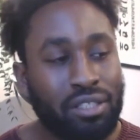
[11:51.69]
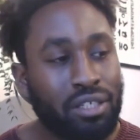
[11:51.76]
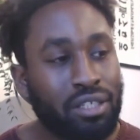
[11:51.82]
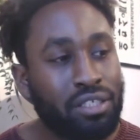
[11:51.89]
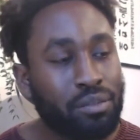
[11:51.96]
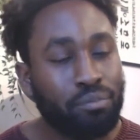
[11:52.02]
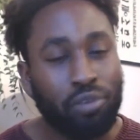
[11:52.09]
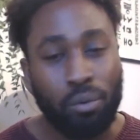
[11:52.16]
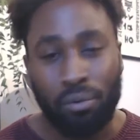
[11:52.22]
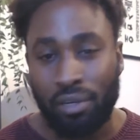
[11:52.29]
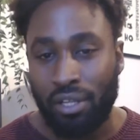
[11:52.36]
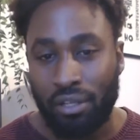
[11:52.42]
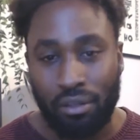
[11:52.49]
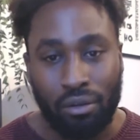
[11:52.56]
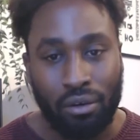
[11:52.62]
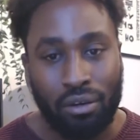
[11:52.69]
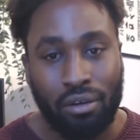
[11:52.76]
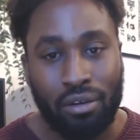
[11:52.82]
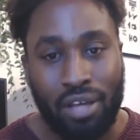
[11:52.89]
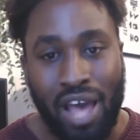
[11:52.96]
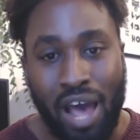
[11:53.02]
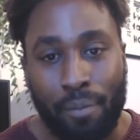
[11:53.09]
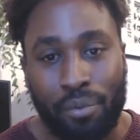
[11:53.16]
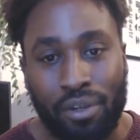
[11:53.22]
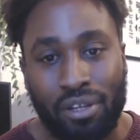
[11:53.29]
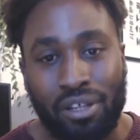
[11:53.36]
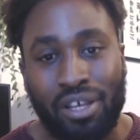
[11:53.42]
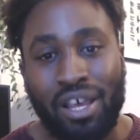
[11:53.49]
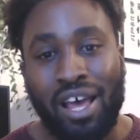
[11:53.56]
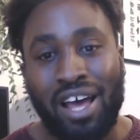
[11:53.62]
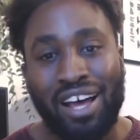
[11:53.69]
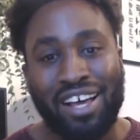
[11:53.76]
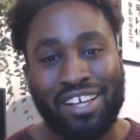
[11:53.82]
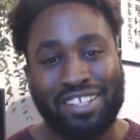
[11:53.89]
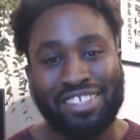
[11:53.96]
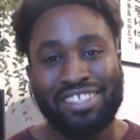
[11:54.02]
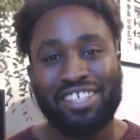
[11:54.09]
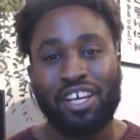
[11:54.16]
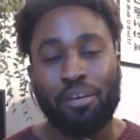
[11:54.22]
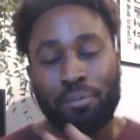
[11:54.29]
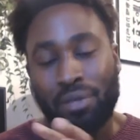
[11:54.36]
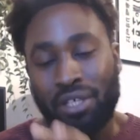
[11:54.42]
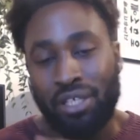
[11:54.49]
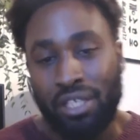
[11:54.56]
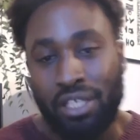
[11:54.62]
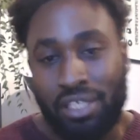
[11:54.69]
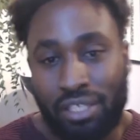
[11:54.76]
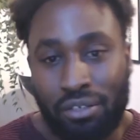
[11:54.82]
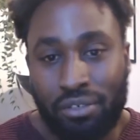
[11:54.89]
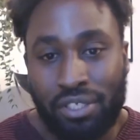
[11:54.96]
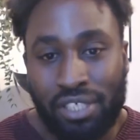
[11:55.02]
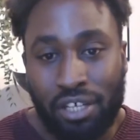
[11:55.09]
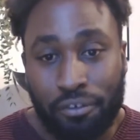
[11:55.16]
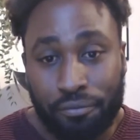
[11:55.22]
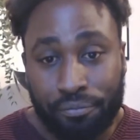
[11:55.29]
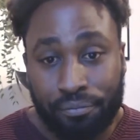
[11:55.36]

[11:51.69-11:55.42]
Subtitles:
and it's probably not going to happen. And so be easy on yourself.